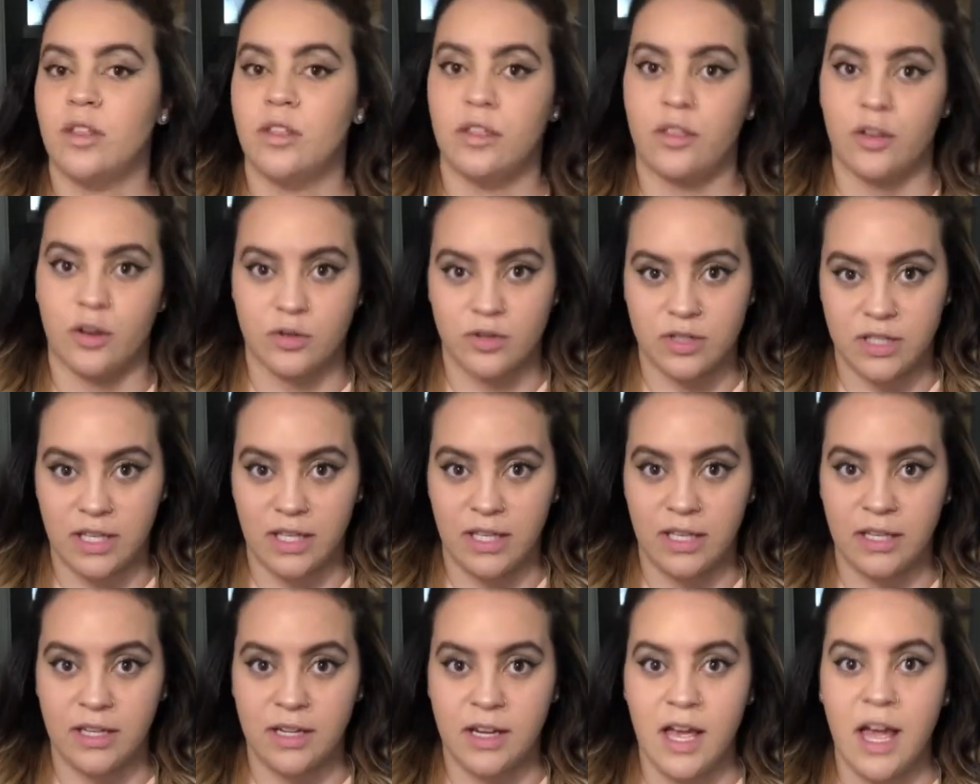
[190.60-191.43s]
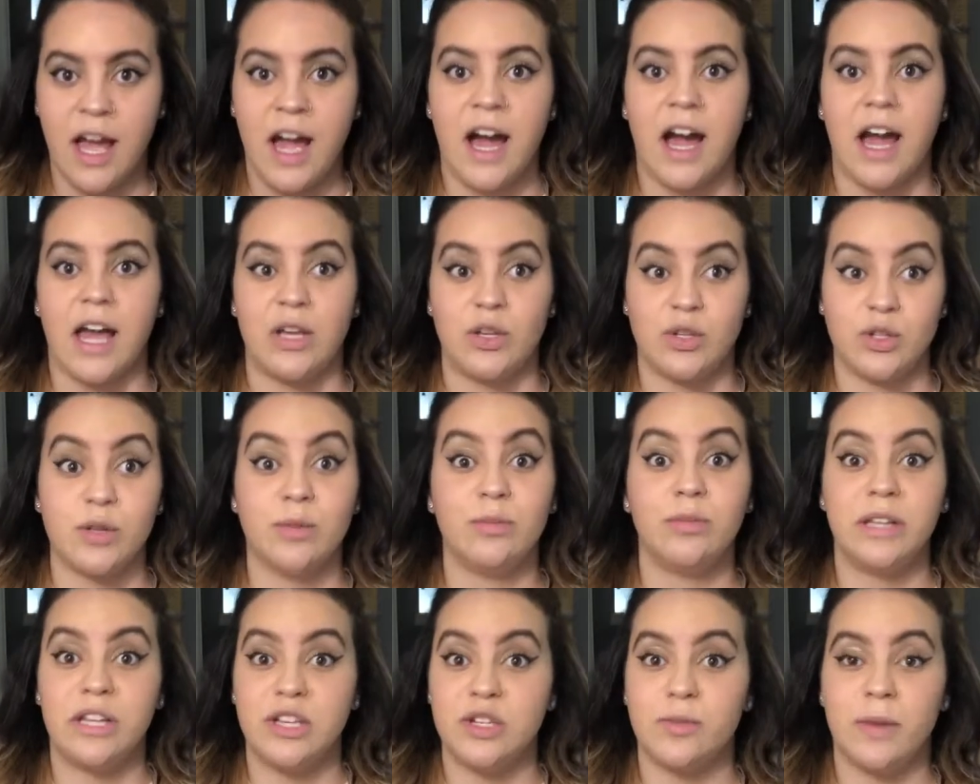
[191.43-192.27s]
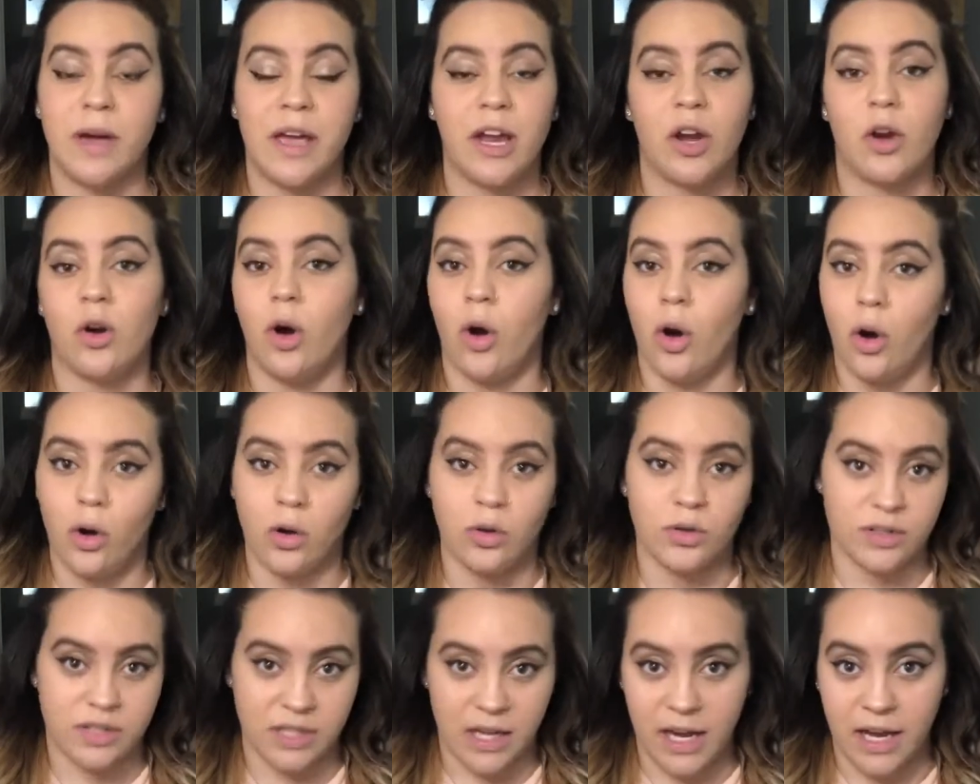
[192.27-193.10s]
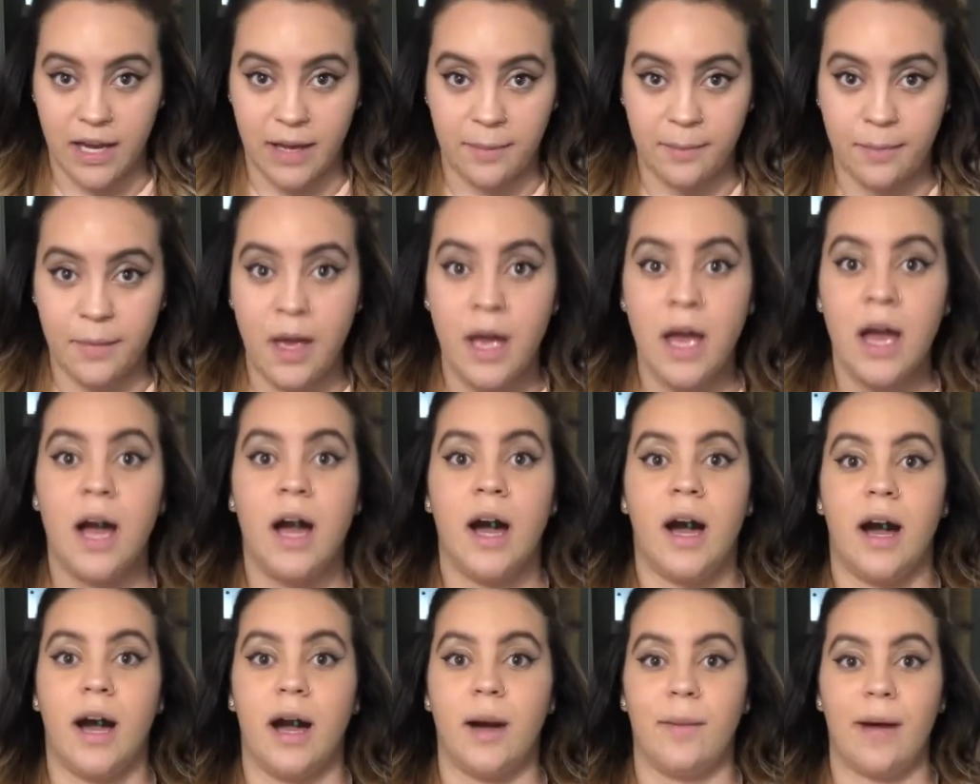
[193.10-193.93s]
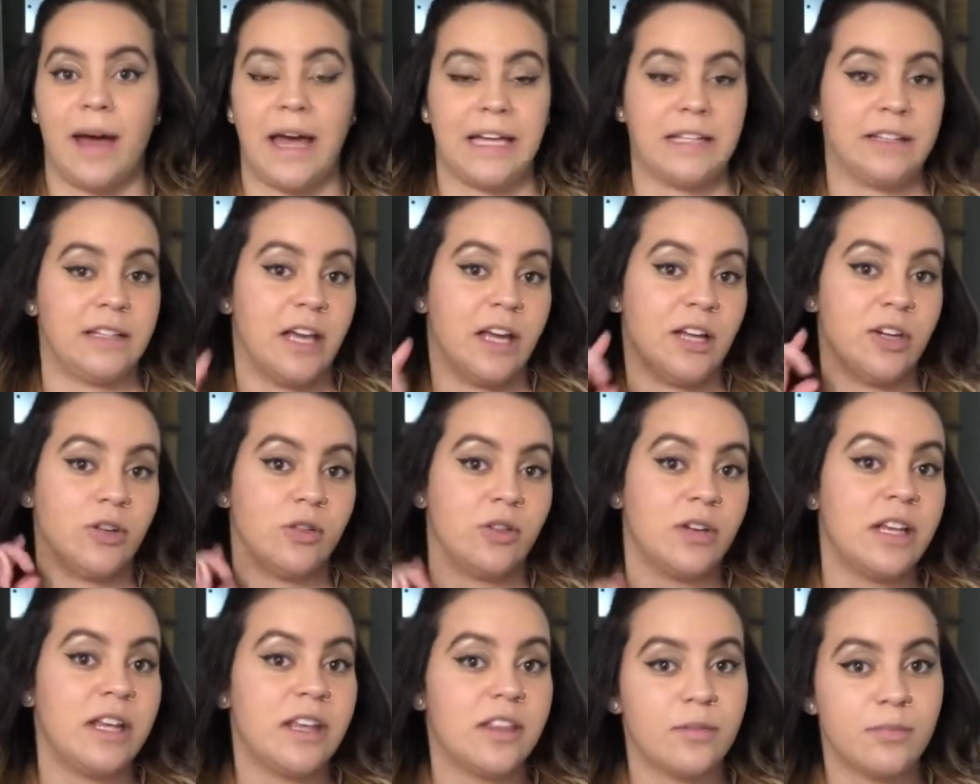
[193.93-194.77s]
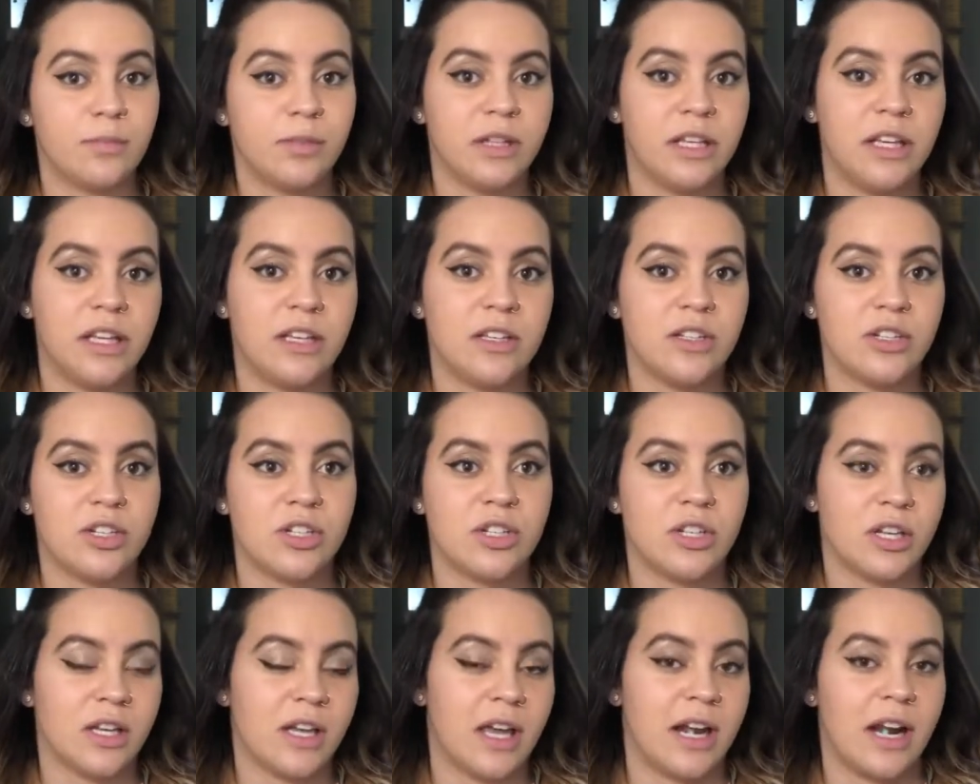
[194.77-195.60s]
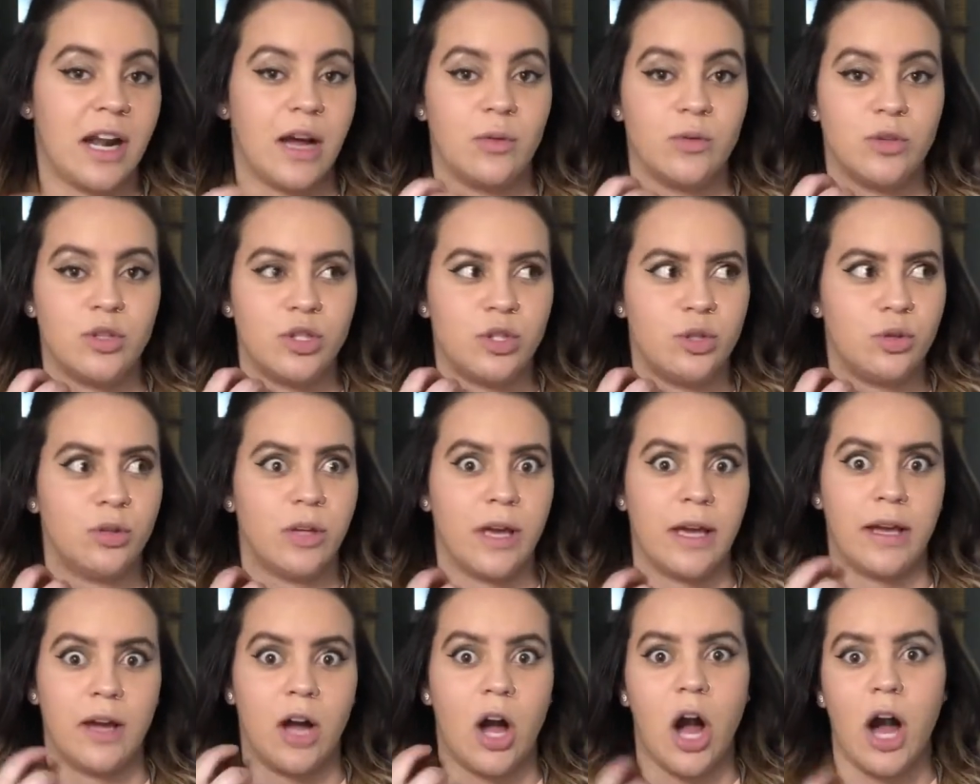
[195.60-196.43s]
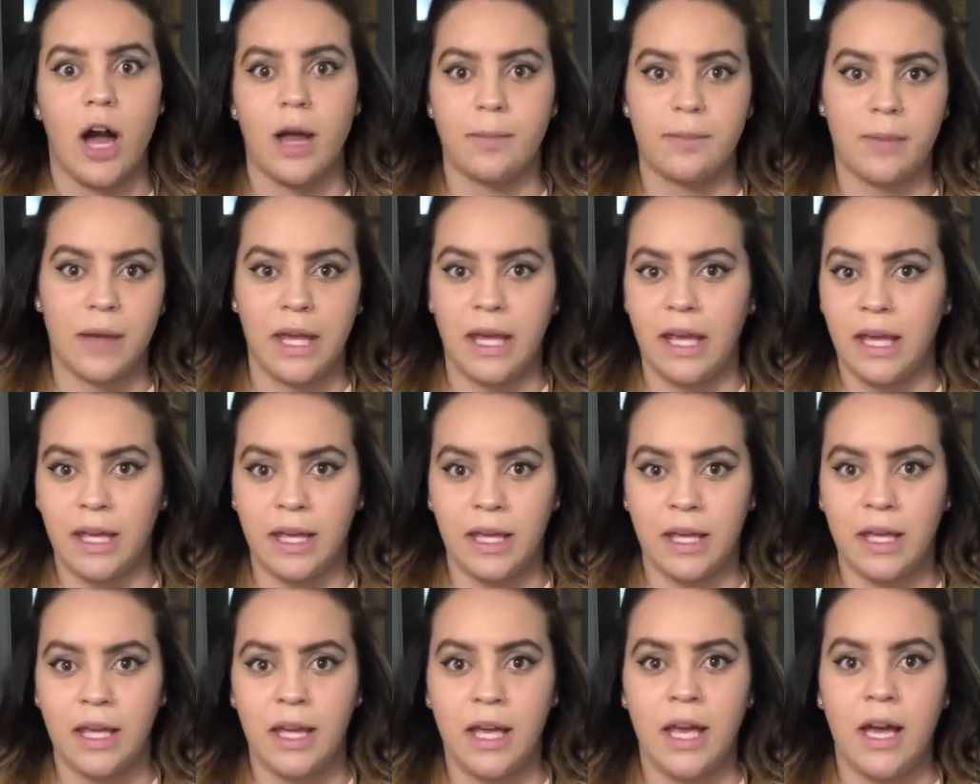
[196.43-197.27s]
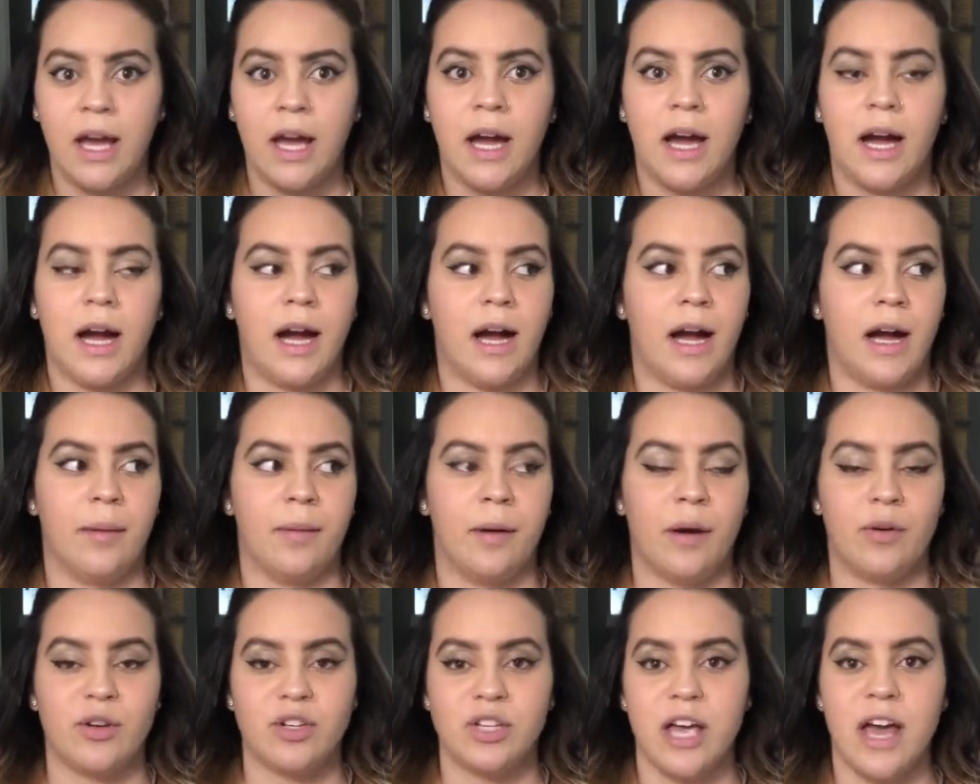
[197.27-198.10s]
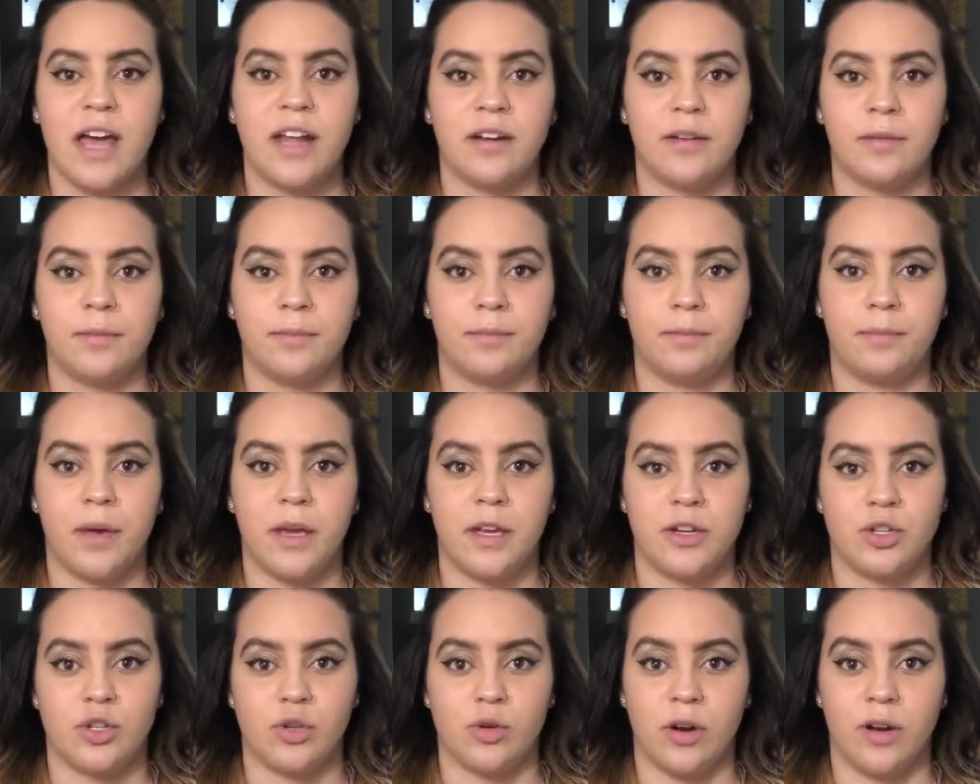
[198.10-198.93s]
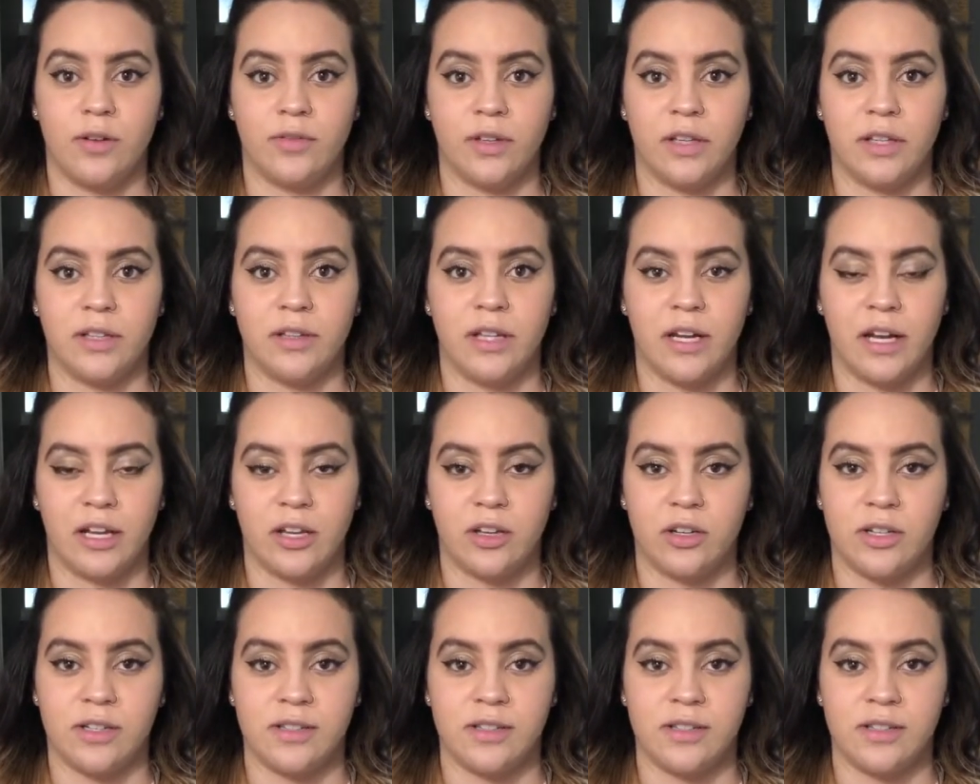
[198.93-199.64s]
13, I used to bleach my hair all the time. I had the underneath bleached, and I would do like hot pink. I wish I had a picture of it that I could